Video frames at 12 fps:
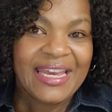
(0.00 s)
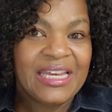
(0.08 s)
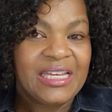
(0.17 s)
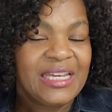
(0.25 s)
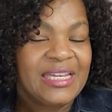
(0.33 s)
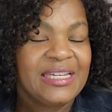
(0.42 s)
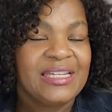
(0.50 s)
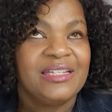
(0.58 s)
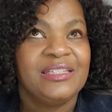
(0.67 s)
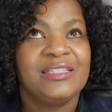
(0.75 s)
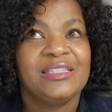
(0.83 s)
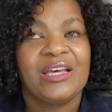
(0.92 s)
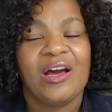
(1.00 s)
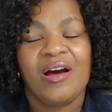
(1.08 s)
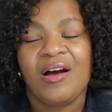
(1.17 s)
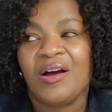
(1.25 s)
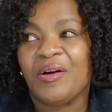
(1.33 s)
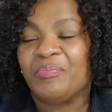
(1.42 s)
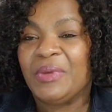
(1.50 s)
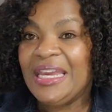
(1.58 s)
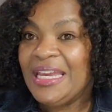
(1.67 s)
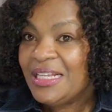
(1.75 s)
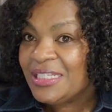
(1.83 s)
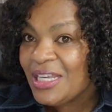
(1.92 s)
It is um,
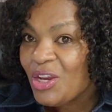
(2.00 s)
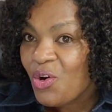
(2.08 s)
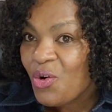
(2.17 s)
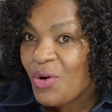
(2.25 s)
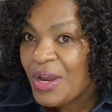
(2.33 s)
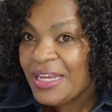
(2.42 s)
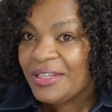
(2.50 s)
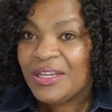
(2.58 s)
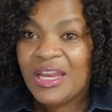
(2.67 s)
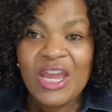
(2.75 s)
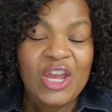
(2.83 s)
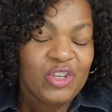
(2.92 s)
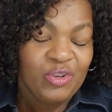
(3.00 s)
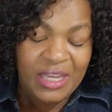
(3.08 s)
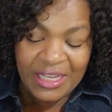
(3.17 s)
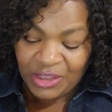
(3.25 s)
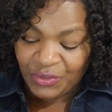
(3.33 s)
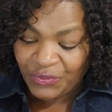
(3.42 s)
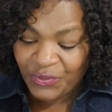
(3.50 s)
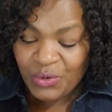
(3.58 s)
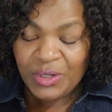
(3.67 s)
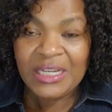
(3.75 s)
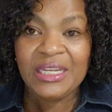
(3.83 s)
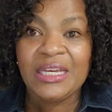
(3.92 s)
easygoing. You get the
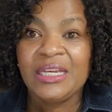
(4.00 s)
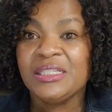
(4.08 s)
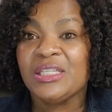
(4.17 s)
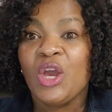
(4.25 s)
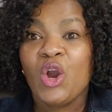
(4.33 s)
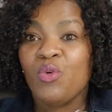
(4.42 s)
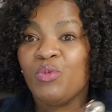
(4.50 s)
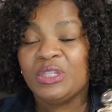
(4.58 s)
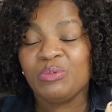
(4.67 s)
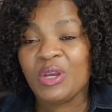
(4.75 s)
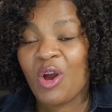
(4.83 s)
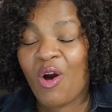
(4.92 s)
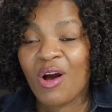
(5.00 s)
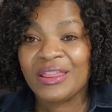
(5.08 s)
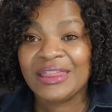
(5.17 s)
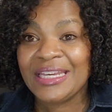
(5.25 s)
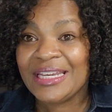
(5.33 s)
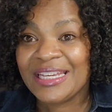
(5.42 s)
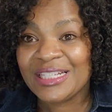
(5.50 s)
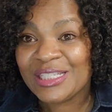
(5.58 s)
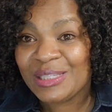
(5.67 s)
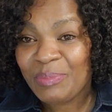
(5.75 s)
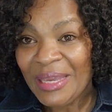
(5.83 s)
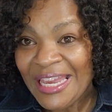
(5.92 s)
fruitiness, which we all think
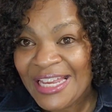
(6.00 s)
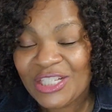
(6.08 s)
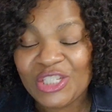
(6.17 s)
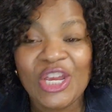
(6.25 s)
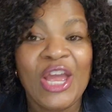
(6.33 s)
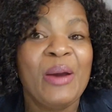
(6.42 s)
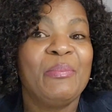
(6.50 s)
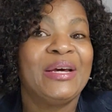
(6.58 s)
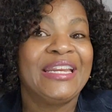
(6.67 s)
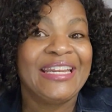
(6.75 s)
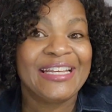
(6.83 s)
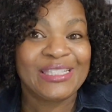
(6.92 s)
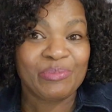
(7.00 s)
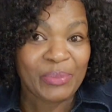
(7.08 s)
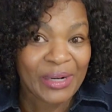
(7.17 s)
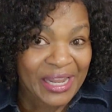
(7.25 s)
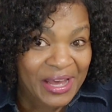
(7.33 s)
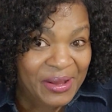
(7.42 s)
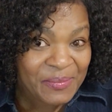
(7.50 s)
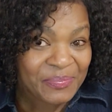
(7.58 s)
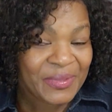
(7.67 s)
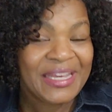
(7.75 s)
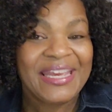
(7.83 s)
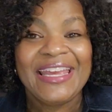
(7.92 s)
is peach, but it is plum.
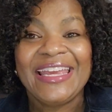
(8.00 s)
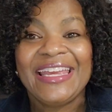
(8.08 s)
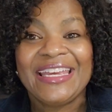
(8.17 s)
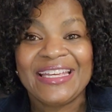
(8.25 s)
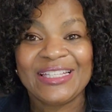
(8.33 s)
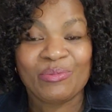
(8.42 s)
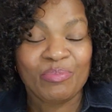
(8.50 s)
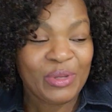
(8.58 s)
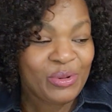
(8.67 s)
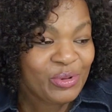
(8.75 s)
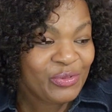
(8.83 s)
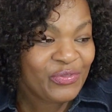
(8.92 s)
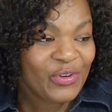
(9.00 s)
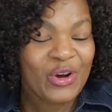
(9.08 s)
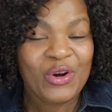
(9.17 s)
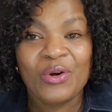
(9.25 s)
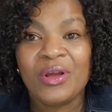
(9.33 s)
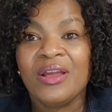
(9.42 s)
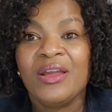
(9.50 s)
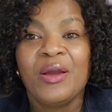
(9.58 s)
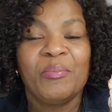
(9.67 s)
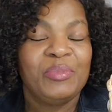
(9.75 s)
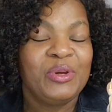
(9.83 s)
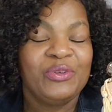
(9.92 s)
It is beautiful,
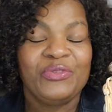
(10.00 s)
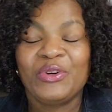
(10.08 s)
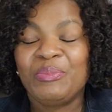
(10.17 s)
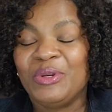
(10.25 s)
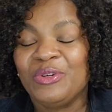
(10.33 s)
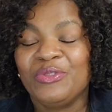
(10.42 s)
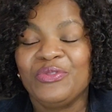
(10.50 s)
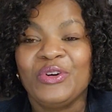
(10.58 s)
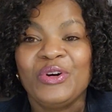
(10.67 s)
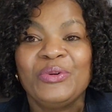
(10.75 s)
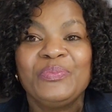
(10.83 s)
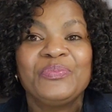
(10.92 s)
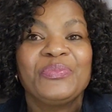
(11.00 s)
beautiful, beautiful.